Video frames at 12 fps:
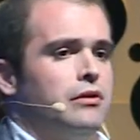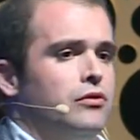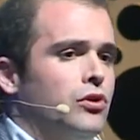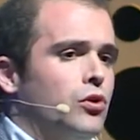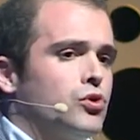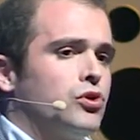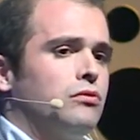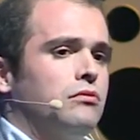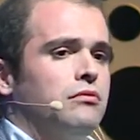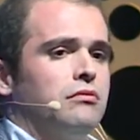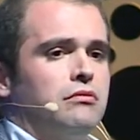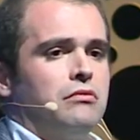Those,
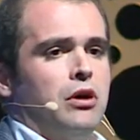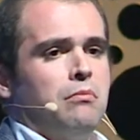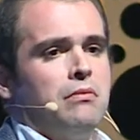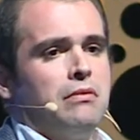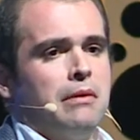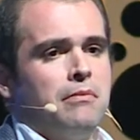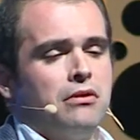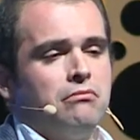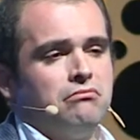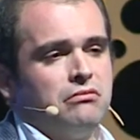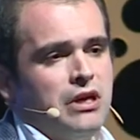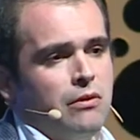um, um,
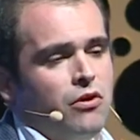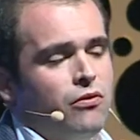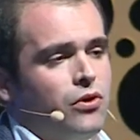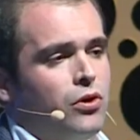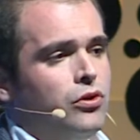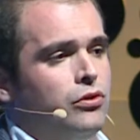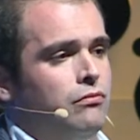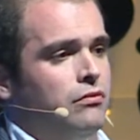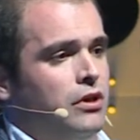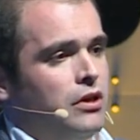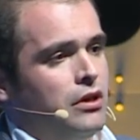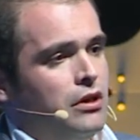above all,
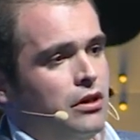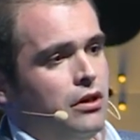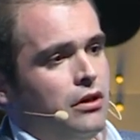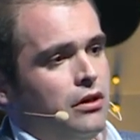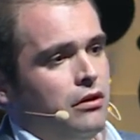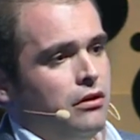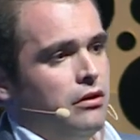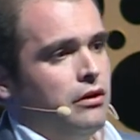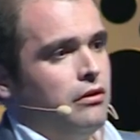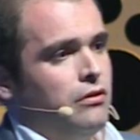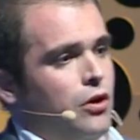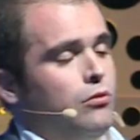
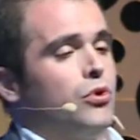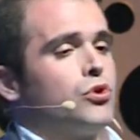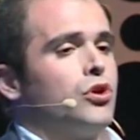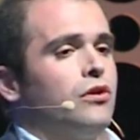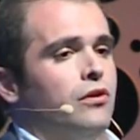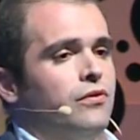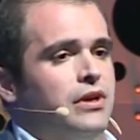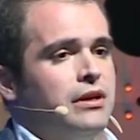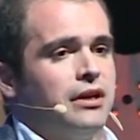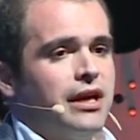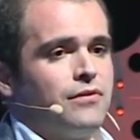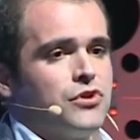almost all of
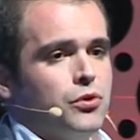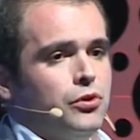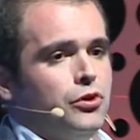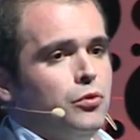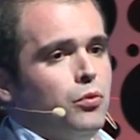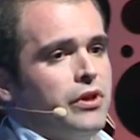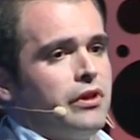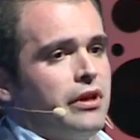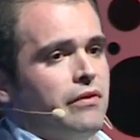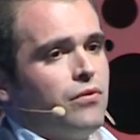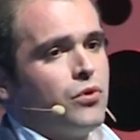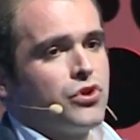them have to do with uh,
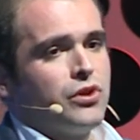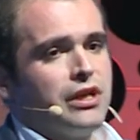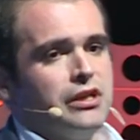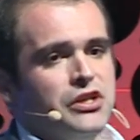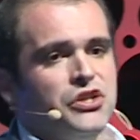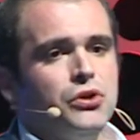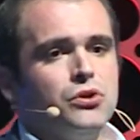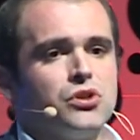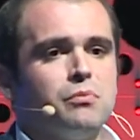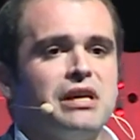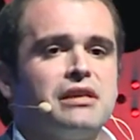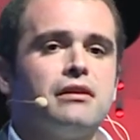functional issues,
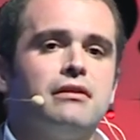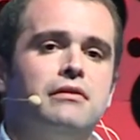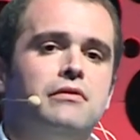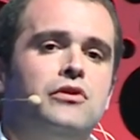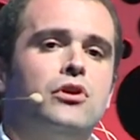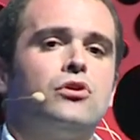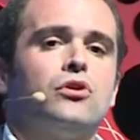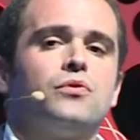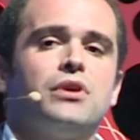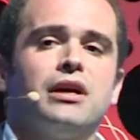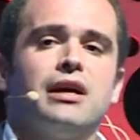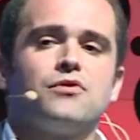but none of
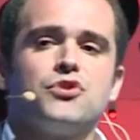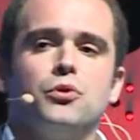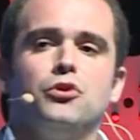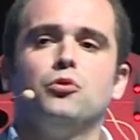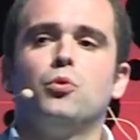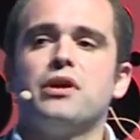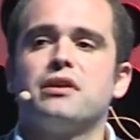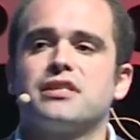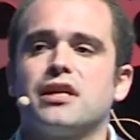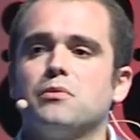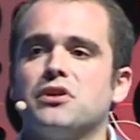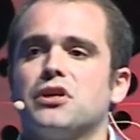them have to do with
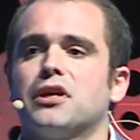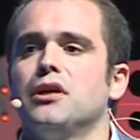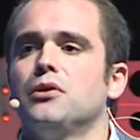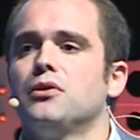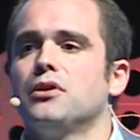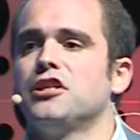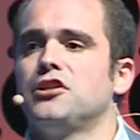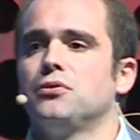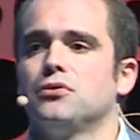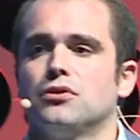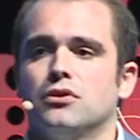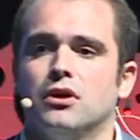cybersecurity
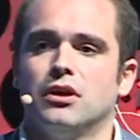issues.